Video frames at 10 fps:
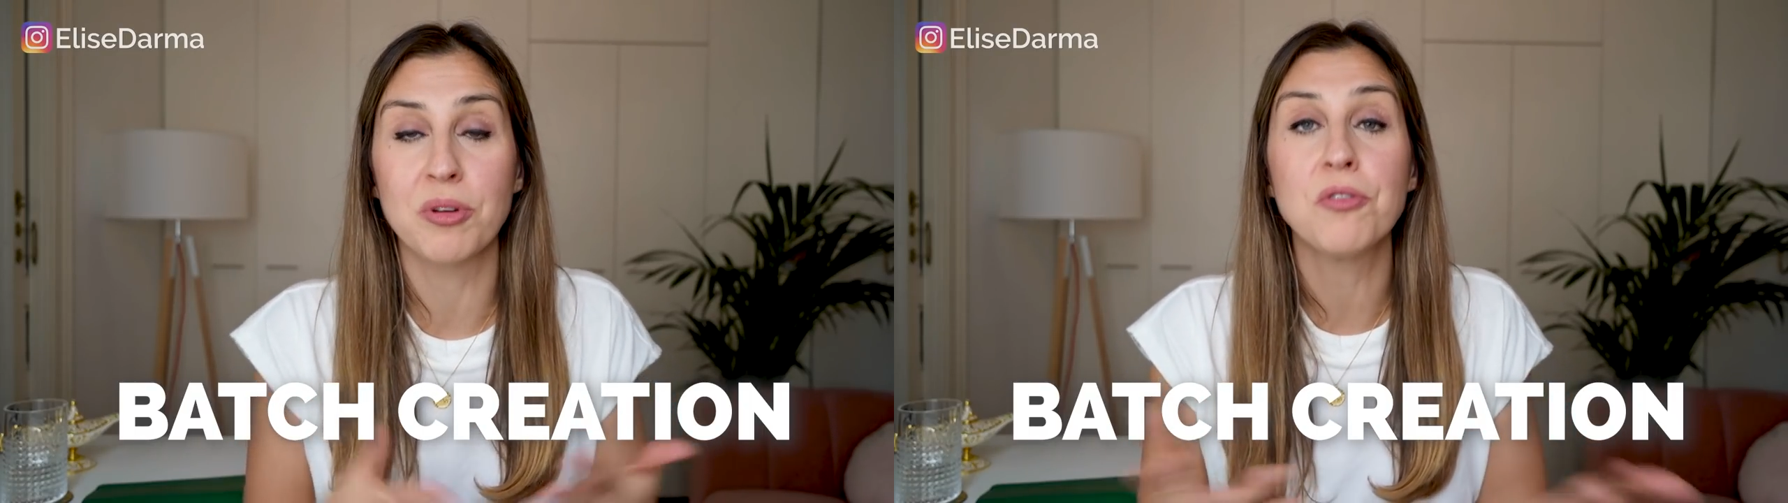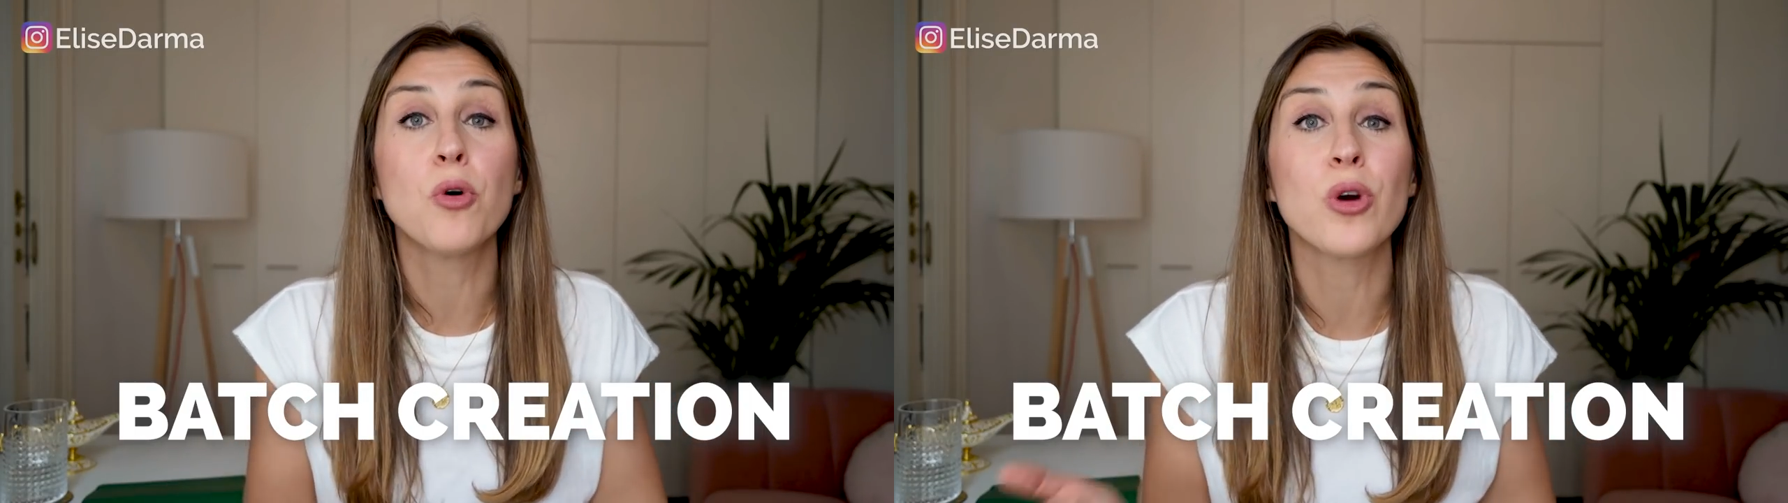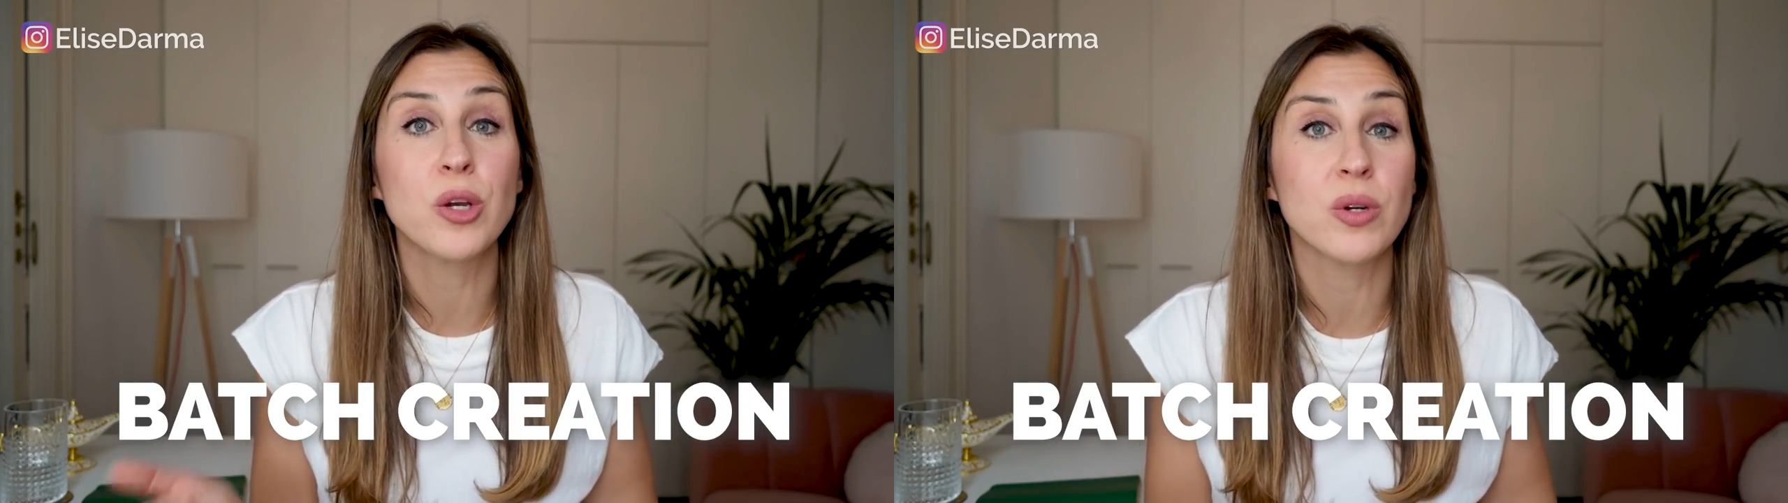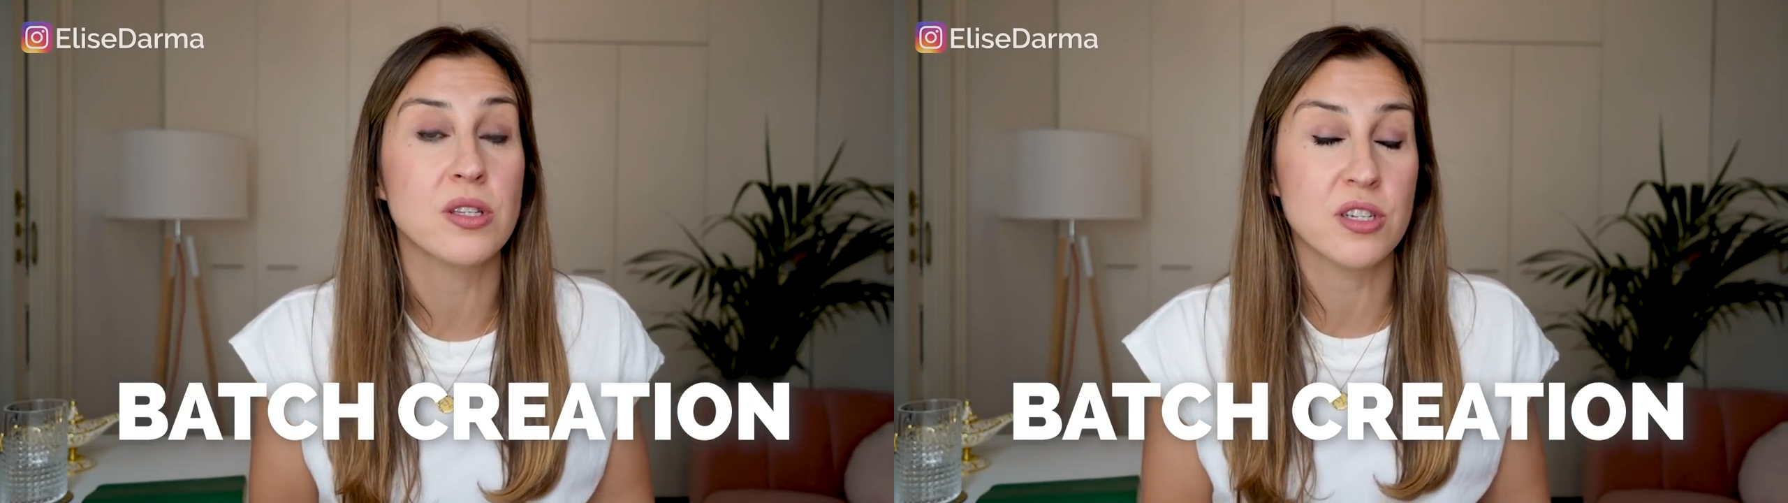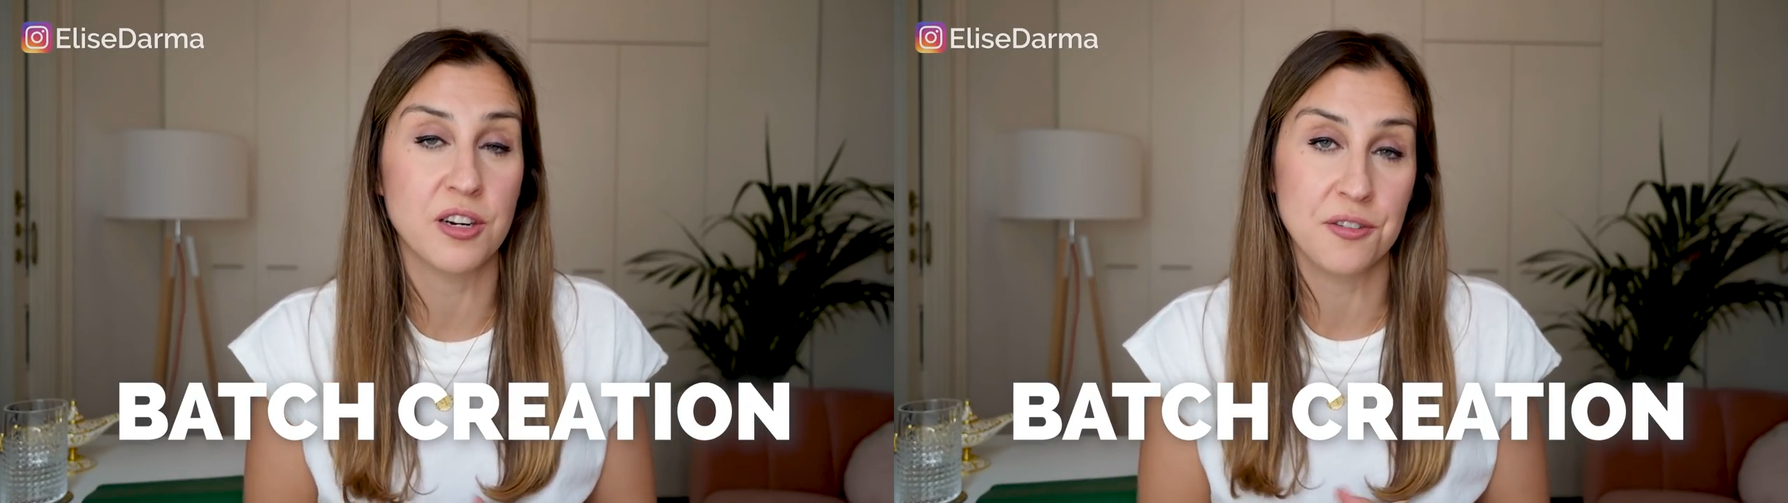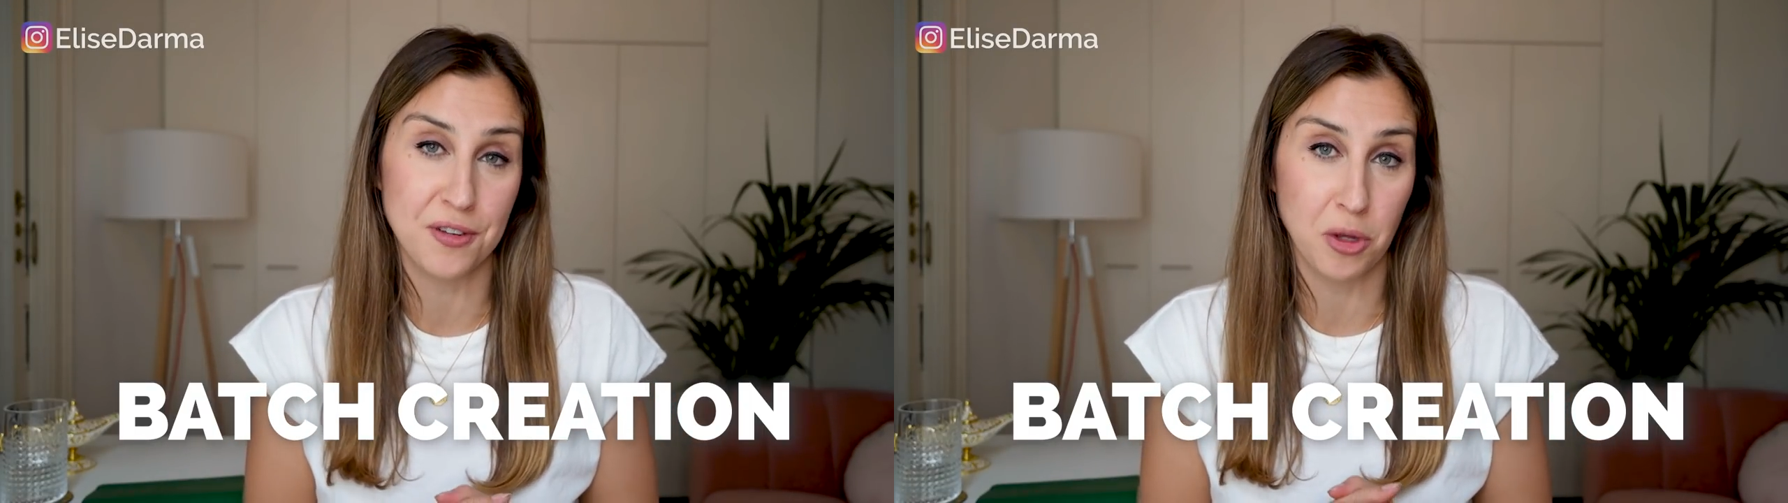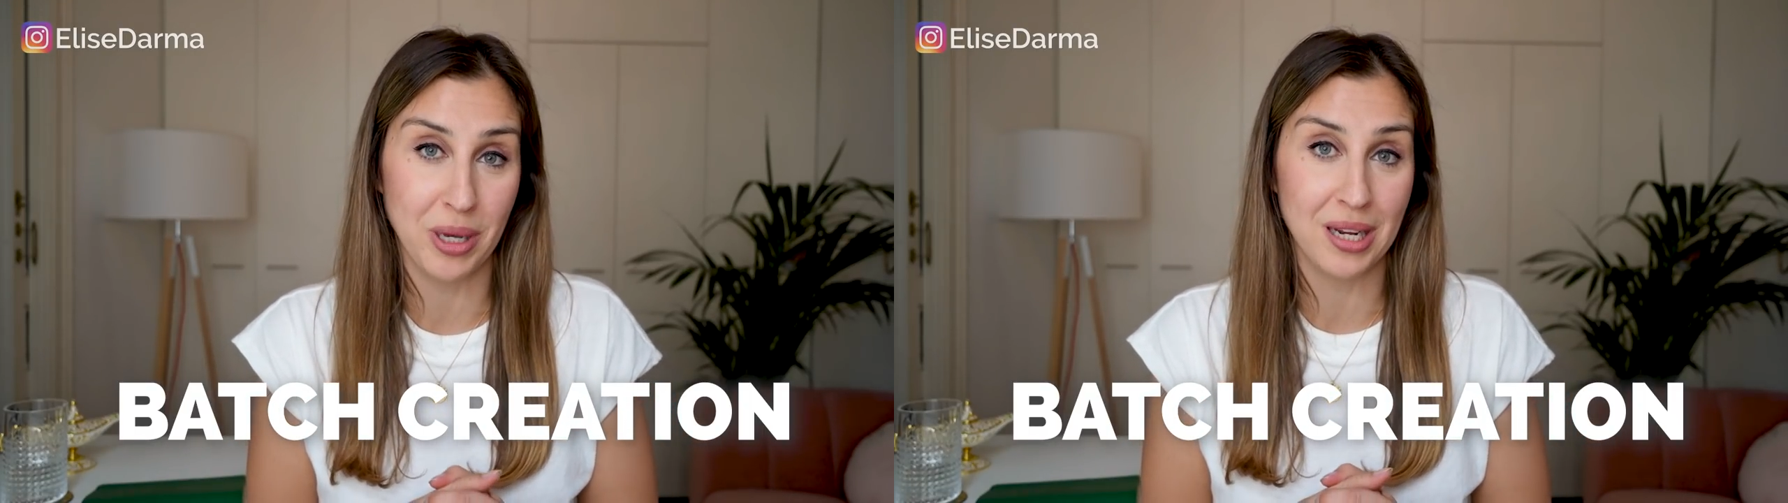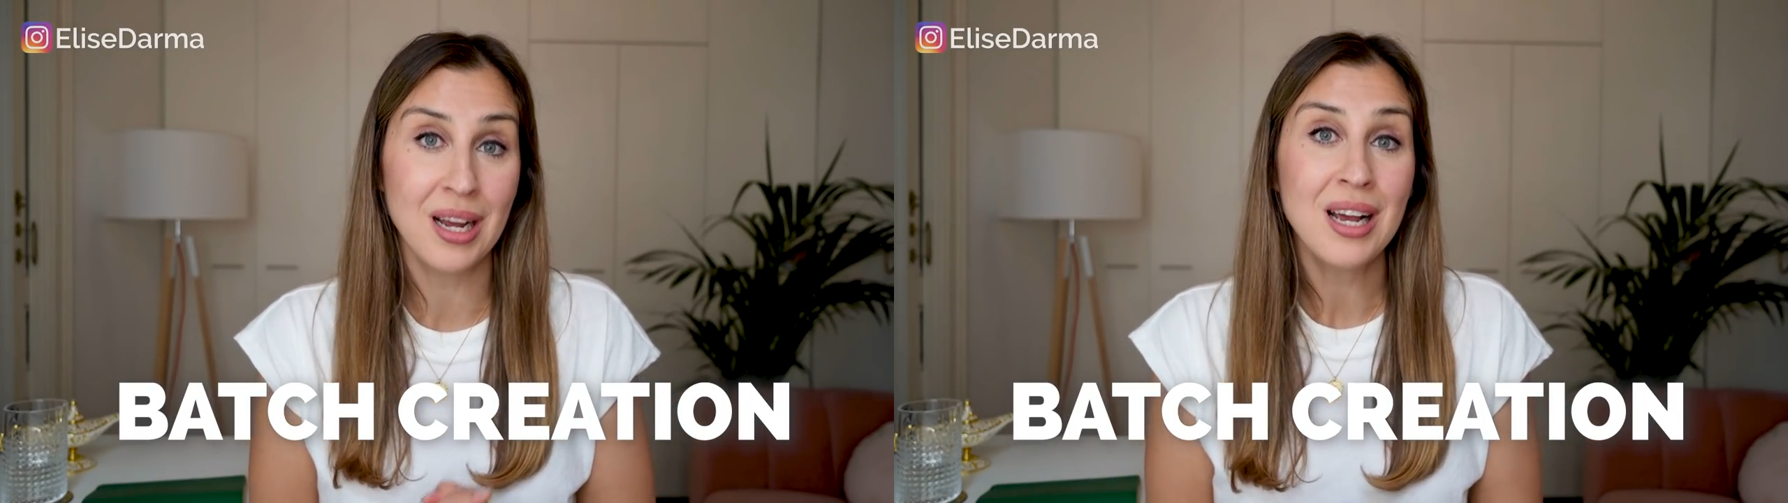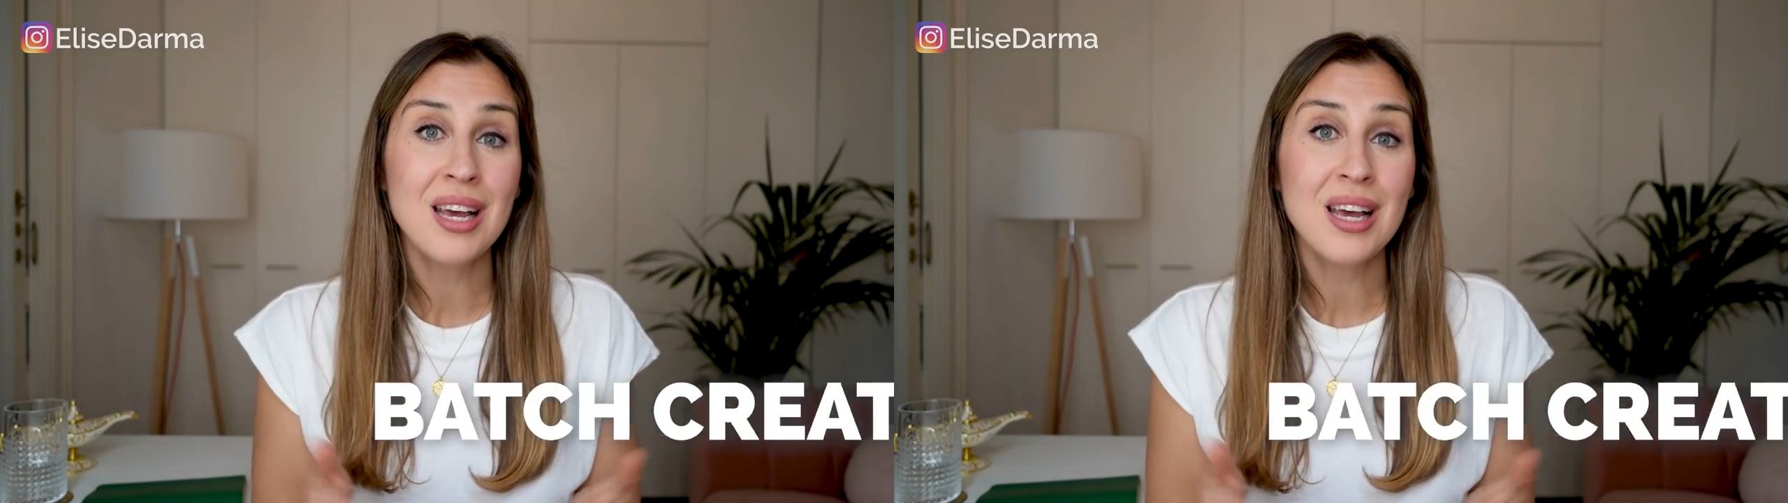before you can start filming.